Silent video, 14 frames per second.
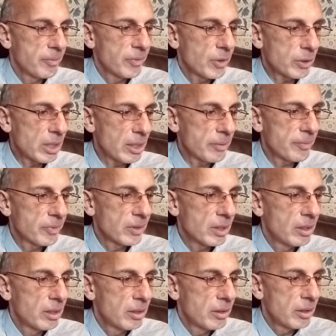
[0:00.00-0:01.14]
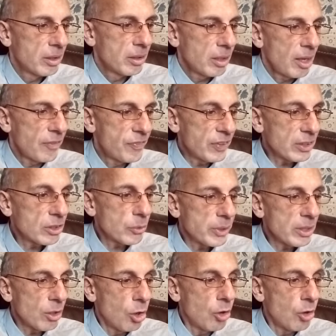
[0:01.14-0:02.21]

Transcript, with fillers: Okay? A victory